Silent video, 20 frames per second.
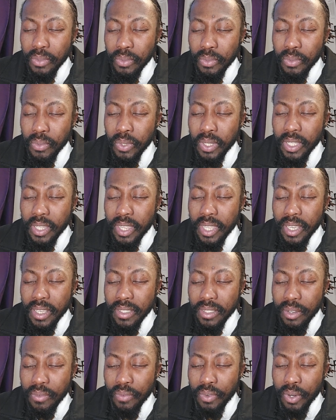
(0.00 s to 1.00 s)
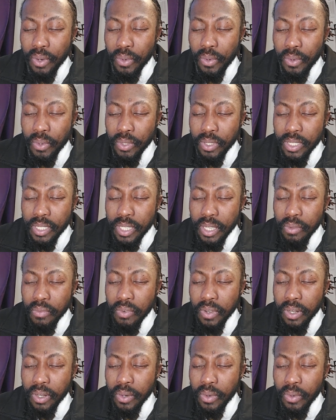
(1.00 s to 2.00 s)
doing things of our own self
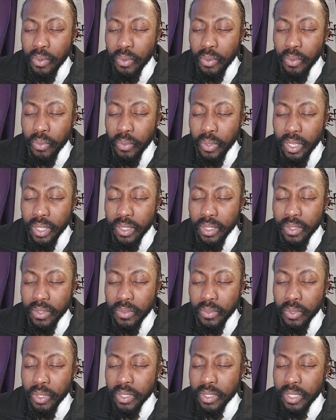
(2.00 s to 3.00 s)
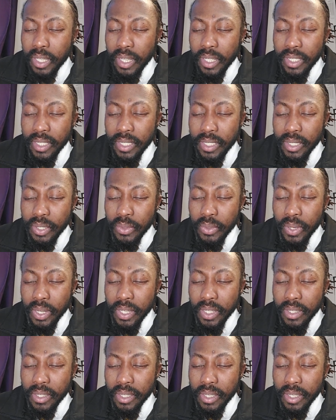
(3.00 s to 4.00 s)
and our own will will not lead to
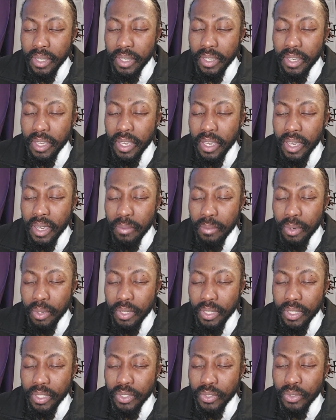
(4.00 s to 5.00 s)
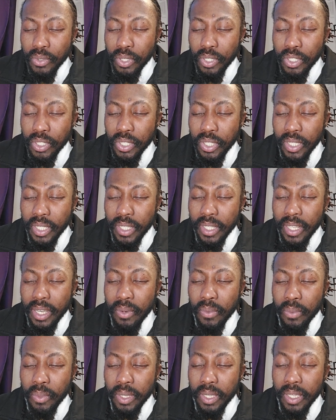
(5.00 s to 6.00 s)
anything but destruction and
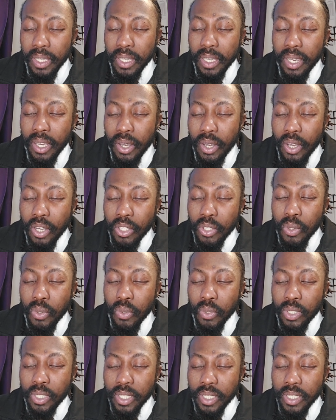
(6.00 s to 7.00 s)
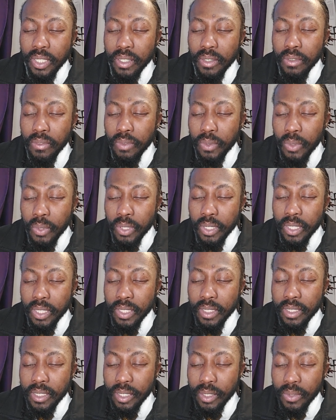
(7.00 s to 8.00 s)
that we totally devote
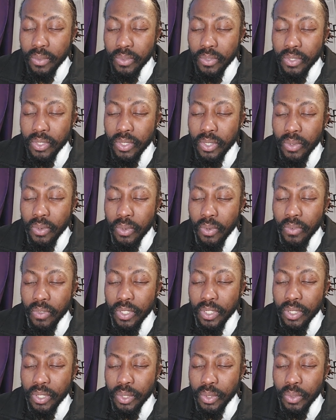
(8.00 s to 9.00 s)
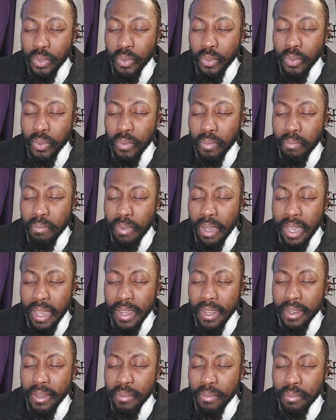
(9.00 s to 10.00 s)
ourselves over to you
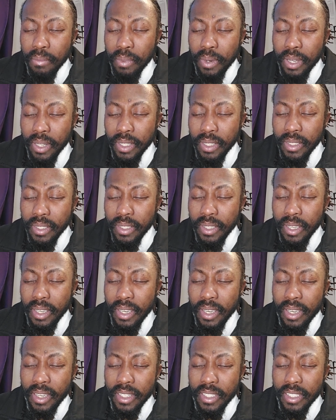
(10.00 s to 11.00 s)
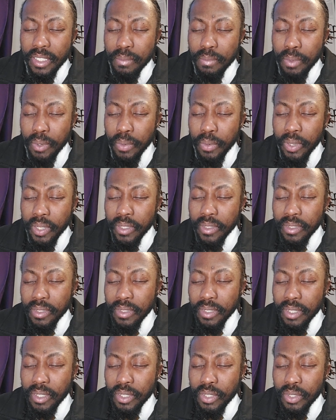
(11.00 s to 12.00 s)
mind body spirit
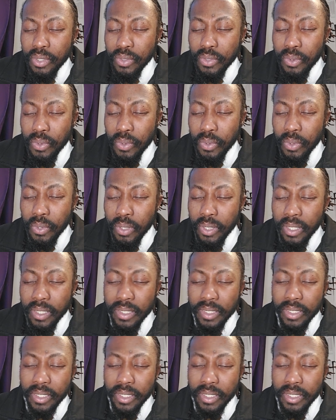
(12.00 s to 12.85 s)
soul